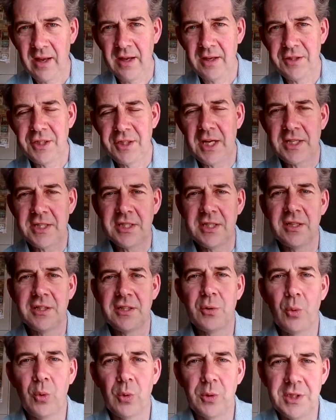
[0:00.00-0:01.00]
uh, gesture
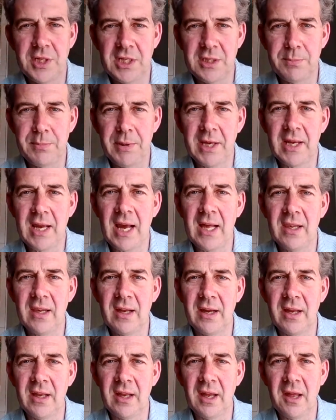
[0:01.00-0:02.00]
towards his big
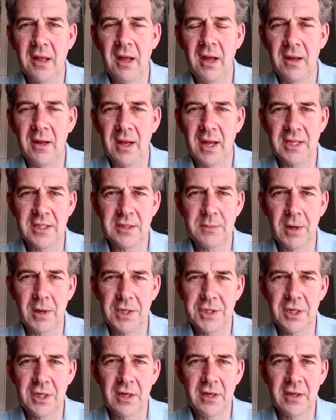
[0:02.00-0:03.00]
ally, uh,
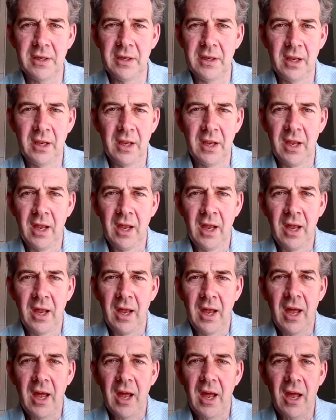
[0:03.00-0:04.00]
Azerbaijan.
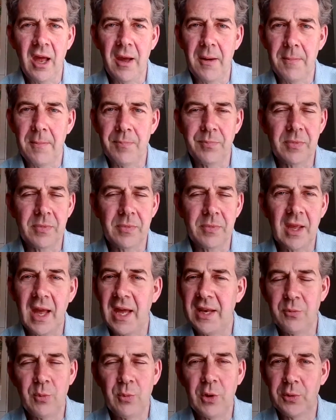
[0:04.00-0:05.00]
Um,
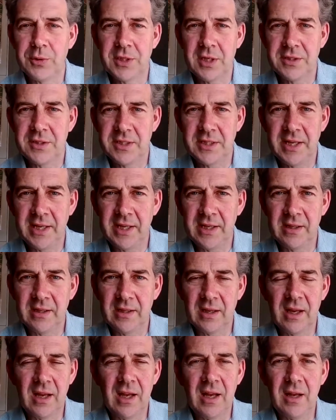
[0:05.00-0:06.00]
and we're also
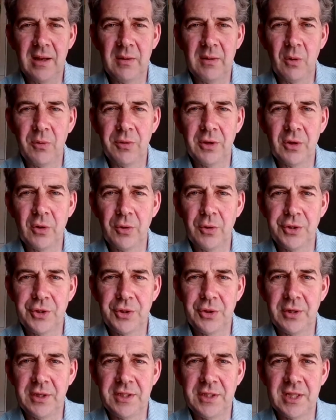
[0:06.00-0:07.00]
seeing, uh, on the
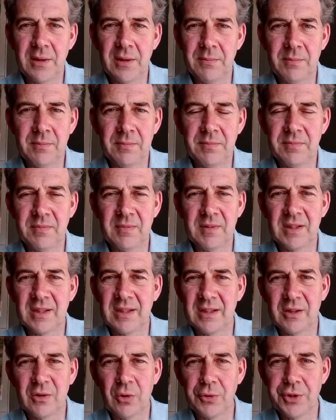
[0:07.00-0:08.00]
contrary, some
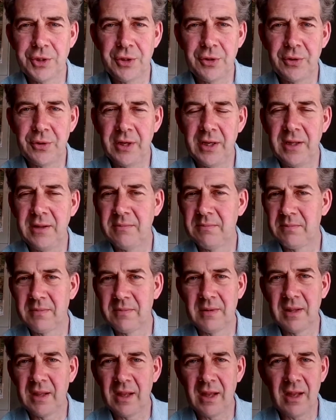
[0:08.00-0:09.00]
contrary
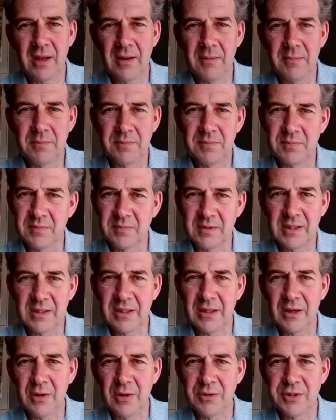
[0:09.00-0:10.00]
um, you